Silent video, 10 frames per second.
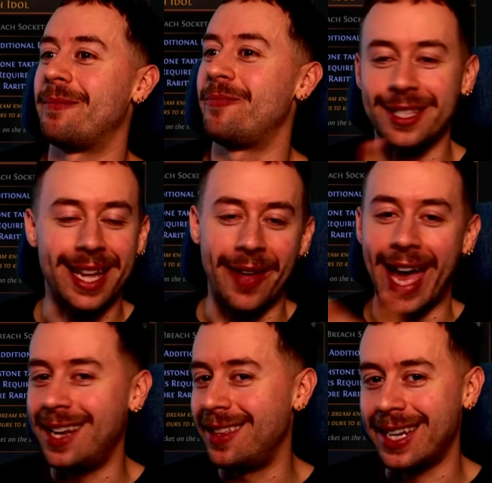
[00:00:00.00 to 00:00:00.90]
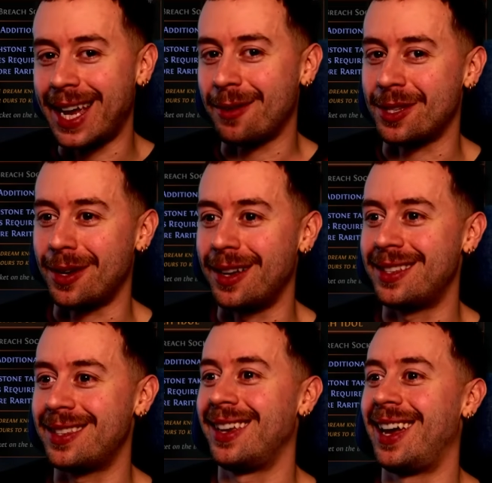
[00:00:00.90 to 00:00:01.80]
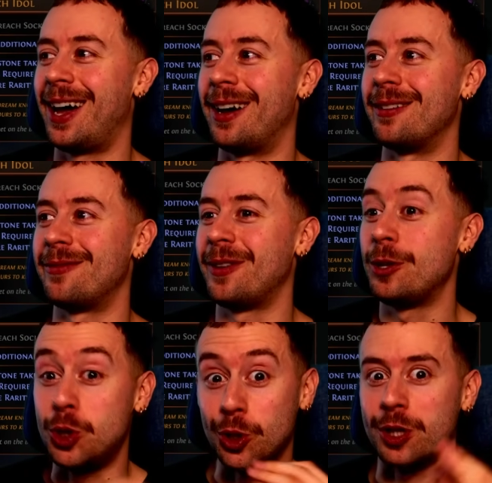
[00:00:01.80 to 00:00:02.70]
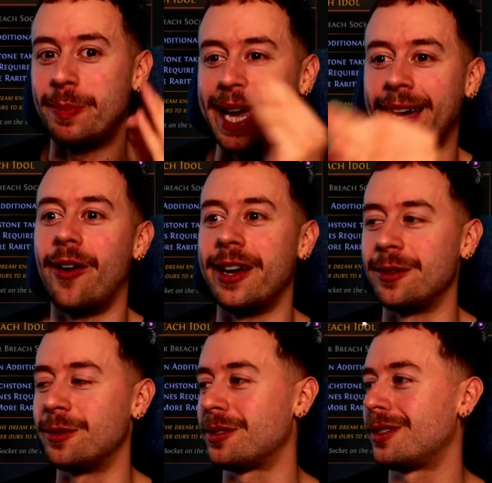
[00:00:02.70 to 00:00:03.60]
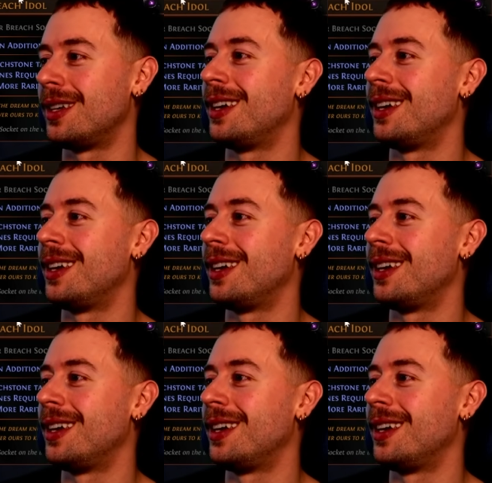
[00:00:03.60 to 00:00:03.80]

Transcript: doesn't have any of the downsides of just being idols.